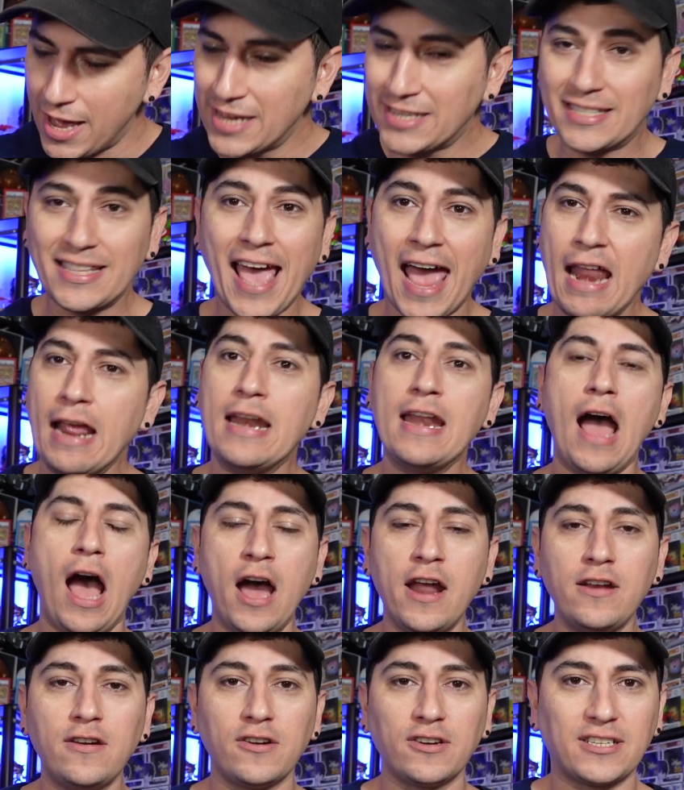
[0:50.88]
is that an
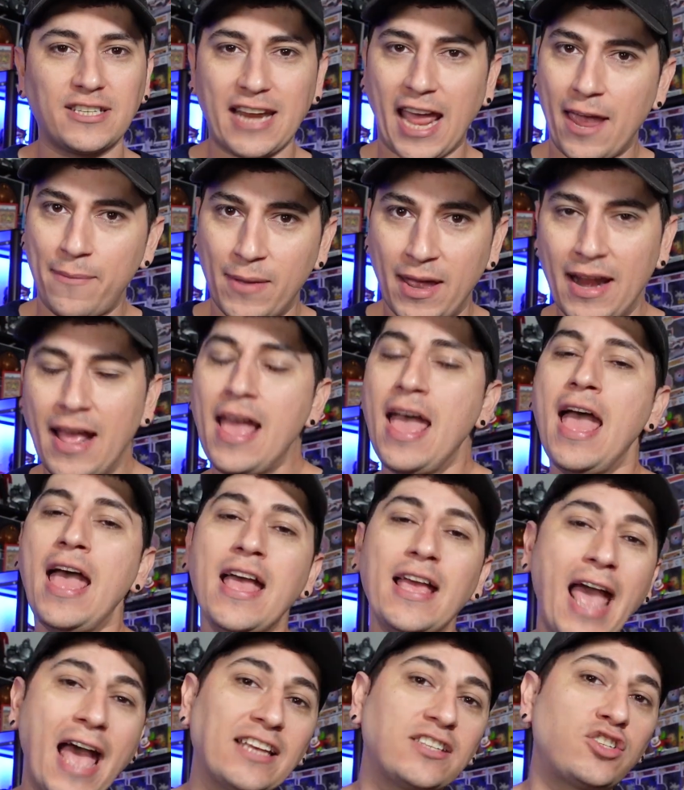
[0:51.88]
understatement
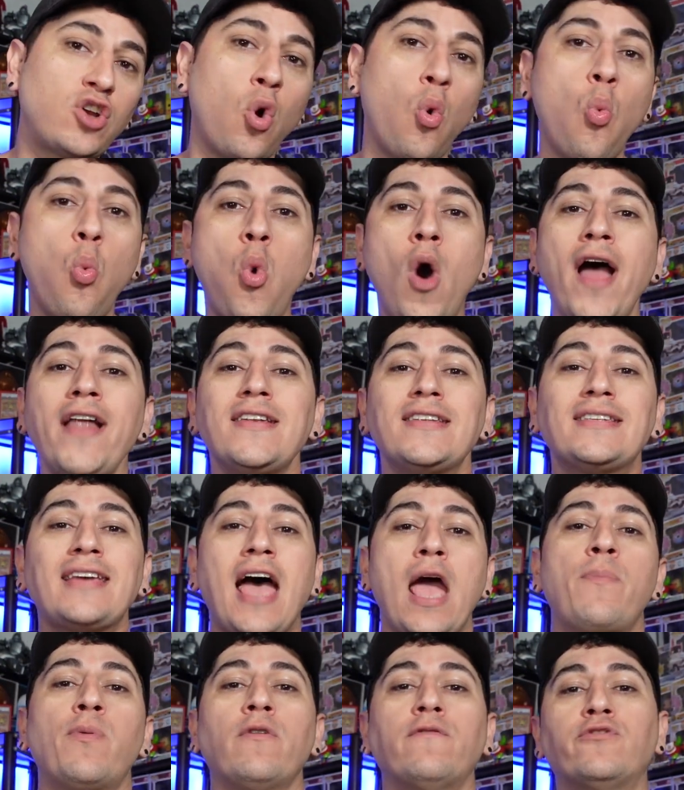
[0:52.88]
as to what
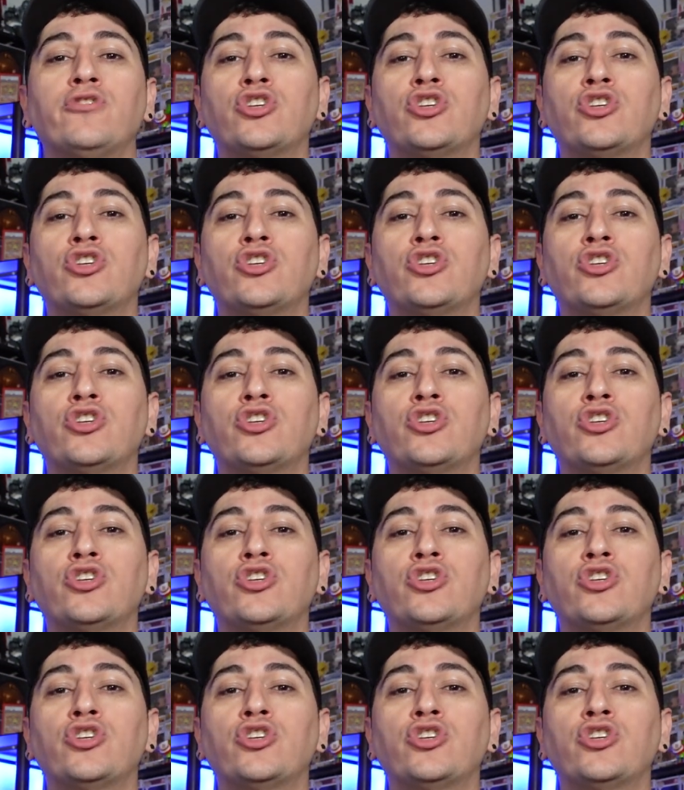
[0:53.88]
type of